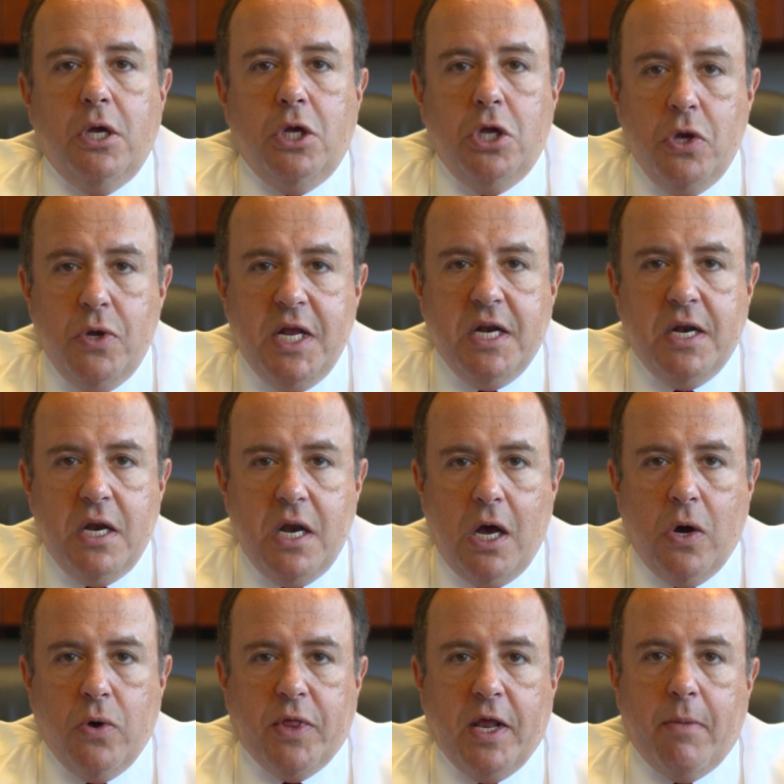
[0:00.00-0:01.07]
You need to
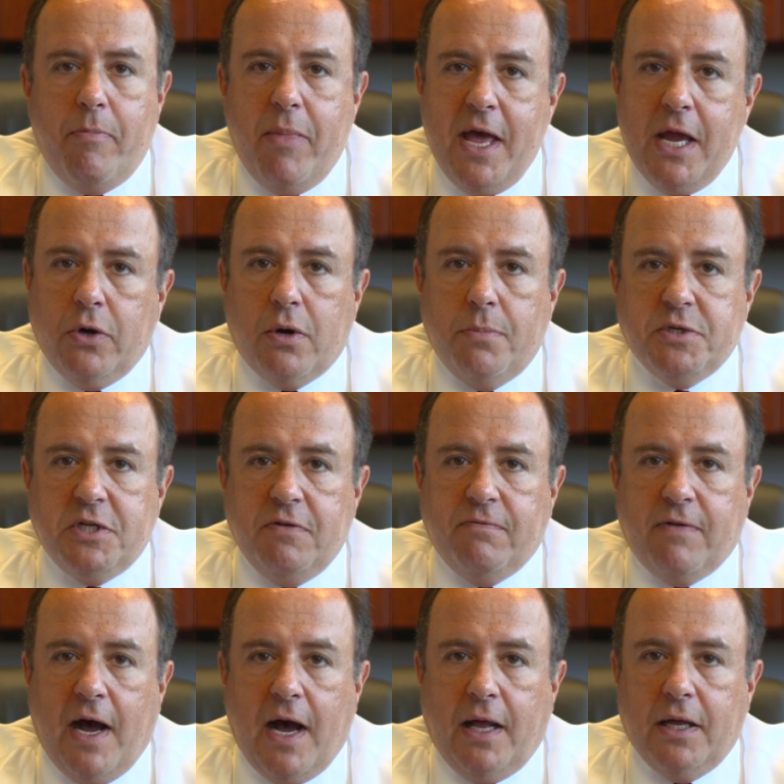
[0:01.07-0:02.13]
know that a bankruptcy
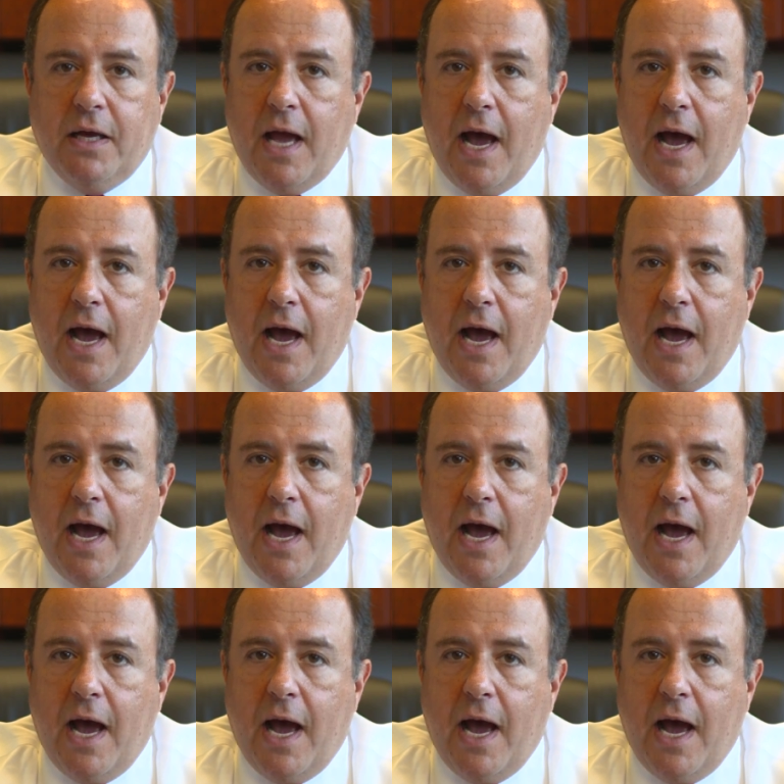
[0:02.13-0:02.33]
filing,